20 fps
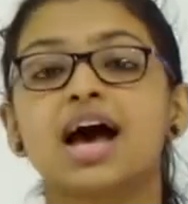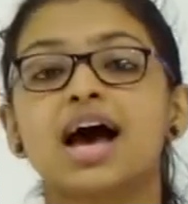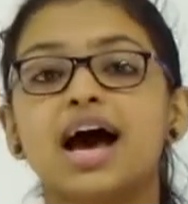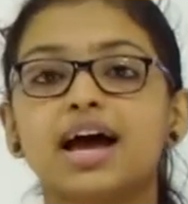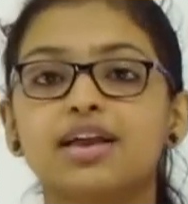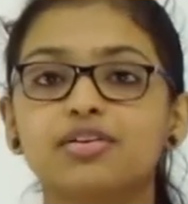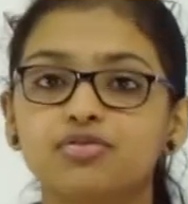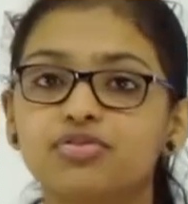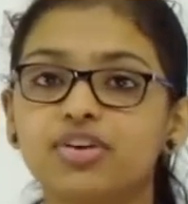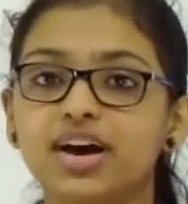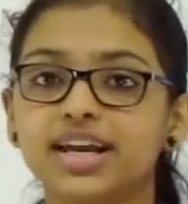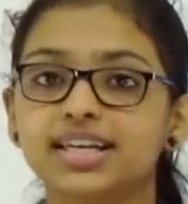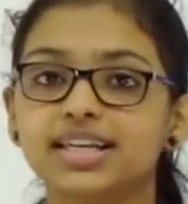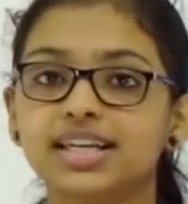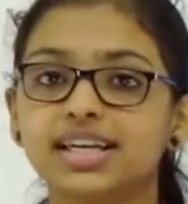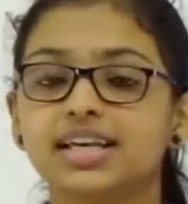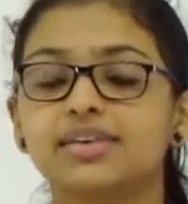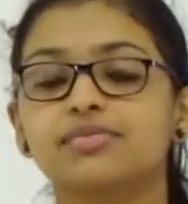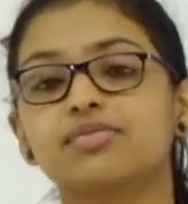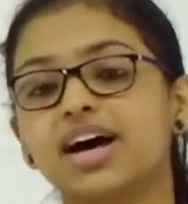And
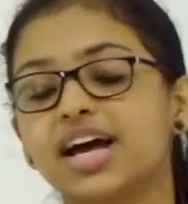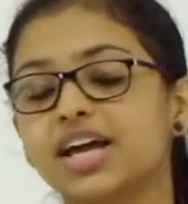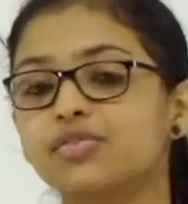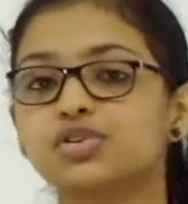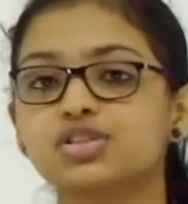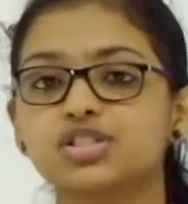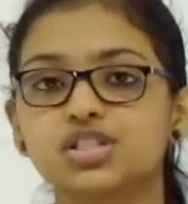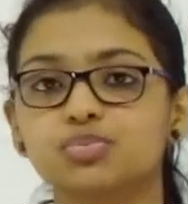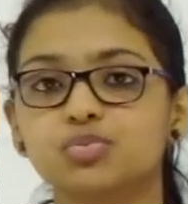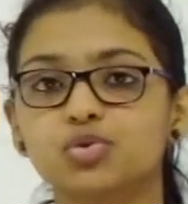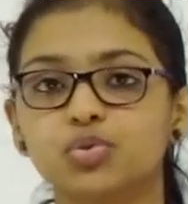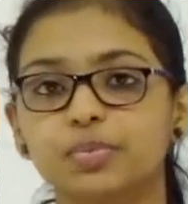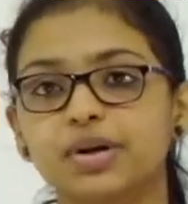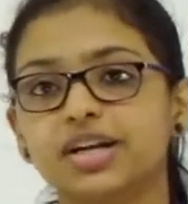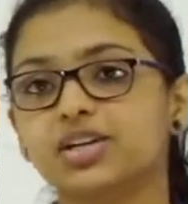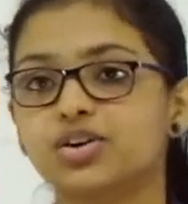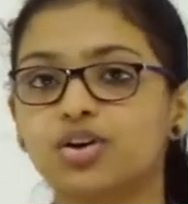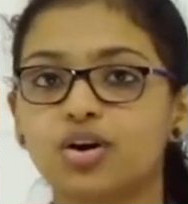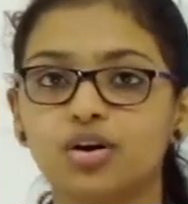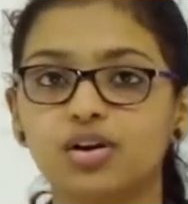finally, why was the
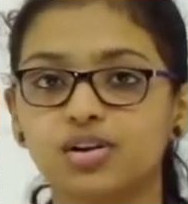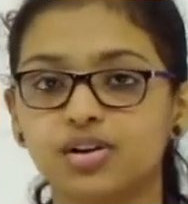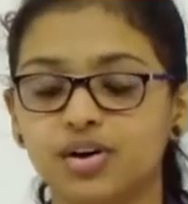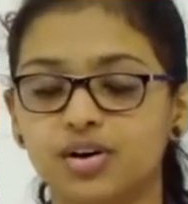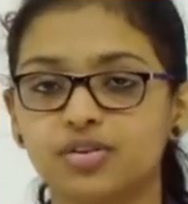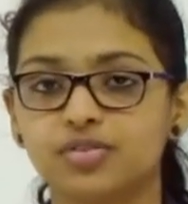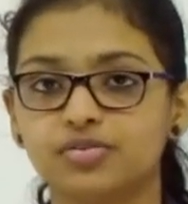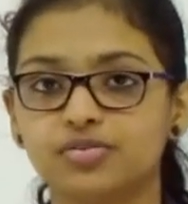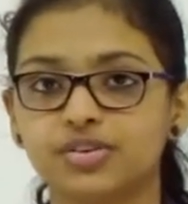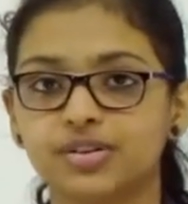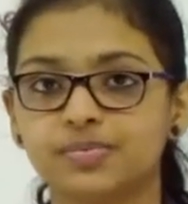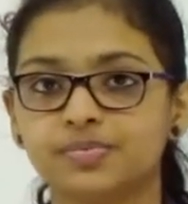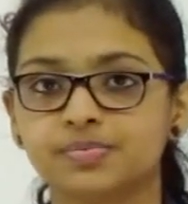movement called off?